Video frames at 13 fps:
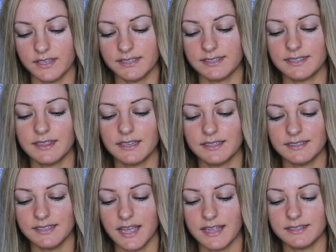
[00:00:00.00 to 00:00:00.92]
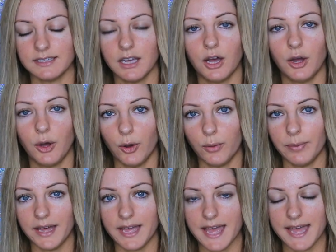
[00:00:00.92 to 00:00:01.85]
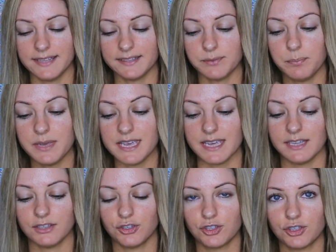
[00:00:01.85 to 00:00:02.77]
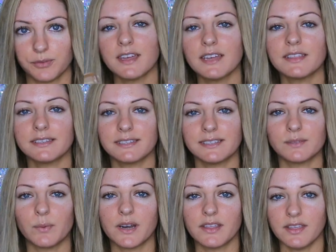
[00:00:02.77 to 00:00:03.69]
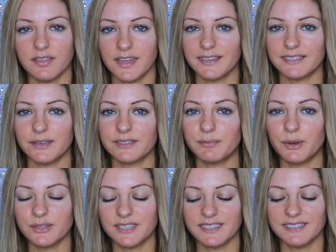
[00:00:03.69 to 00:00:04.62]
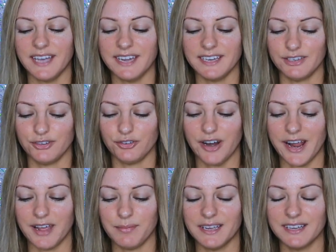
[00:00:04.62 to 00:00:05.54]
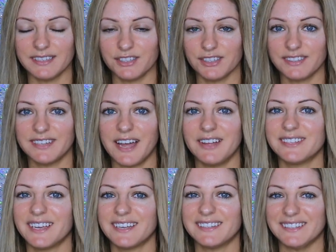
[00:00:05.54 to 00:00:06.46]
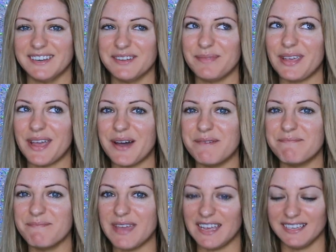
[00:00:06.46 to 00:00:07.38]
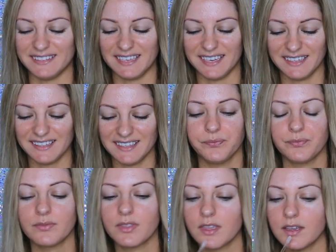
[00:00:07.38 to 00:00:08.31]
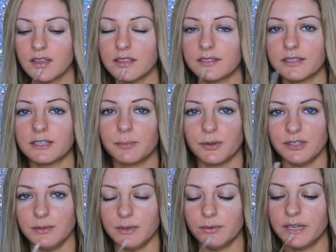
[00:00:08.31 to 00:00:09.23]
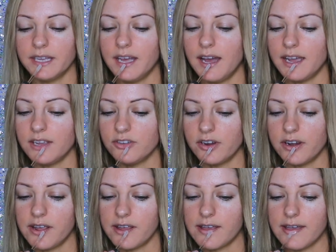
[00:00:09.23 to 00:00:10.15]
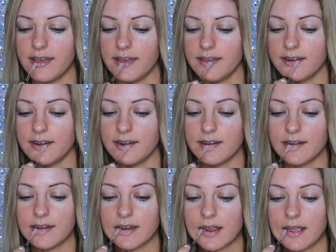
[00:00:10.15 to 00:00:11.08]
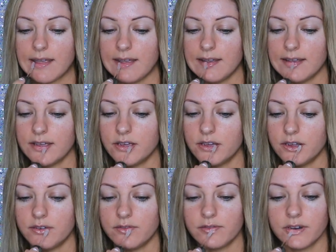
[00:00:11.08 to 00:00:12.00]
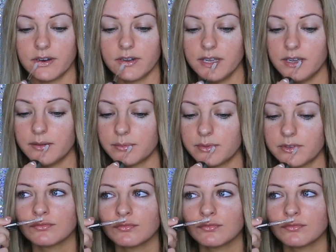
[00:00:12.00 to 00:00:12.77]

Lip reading: This is in the scent jojoba and peach. I think this is one of the things I was most excited to try because it just sounds like it's going to be amazing. This is supposed to be really hydrating and good for your lips.